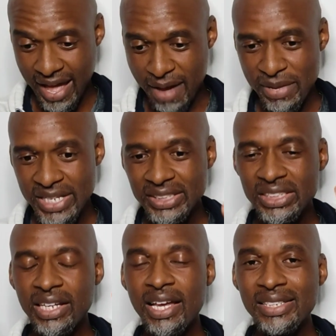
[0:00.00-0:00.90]
How many
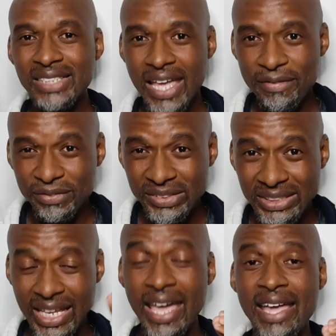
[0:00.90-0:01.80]
strikers have
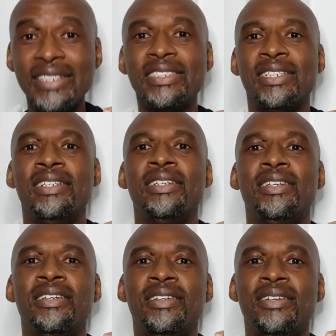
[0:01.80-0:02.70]
turned
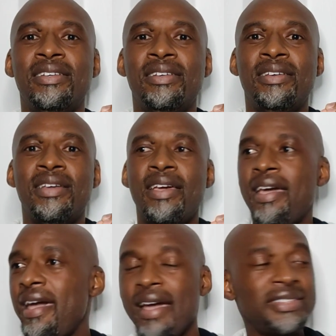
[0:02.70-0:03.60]

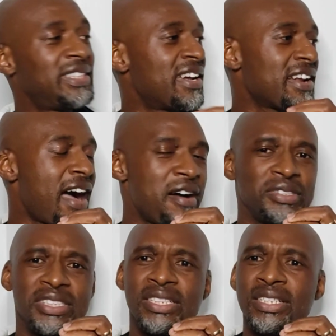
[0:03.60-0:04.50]
heads
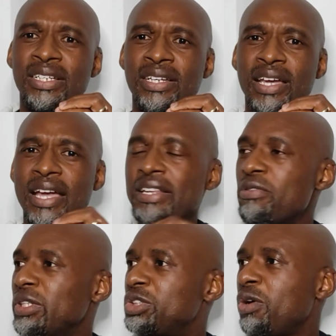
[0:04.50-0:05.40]
around and
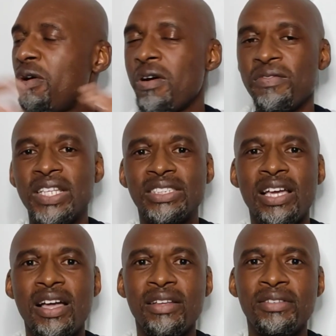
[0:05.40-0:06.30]
were talk of the
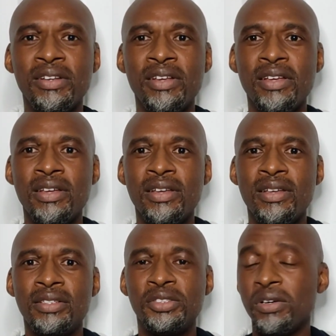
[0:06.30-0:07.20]
town,
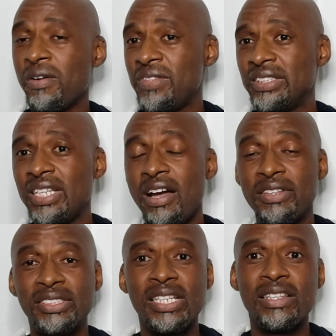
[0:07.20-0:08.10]
talk of the town
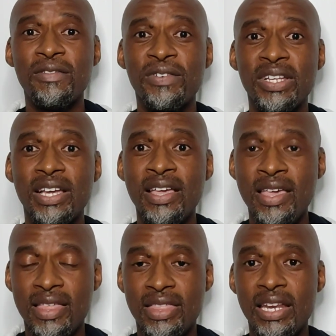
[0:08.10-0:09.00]
in South
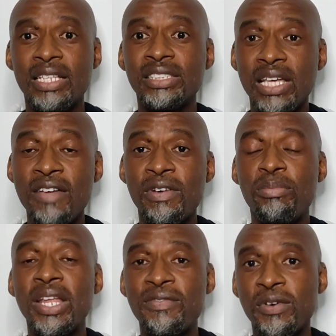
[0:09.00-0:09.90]
Africa that has ever
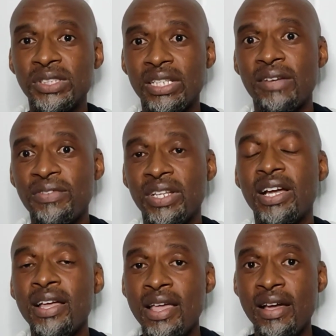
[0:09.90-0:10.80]
played for South
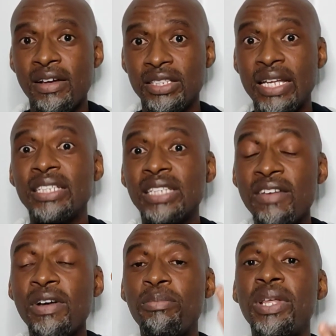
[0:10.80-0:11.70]
Africa, that has
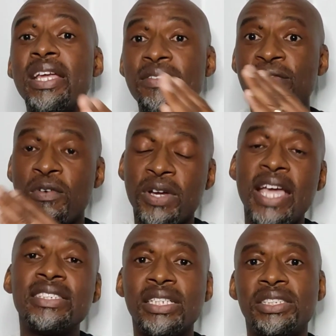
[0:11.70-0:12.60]
ever played for
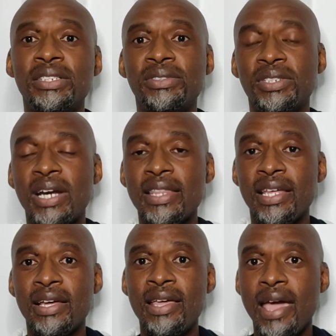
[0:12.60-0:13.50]
Kaizer Chiefs
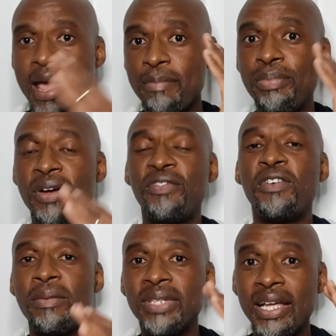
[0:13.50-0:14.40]
rather, and
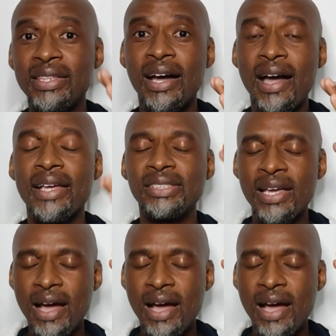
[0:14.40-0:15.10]
performed at the highest?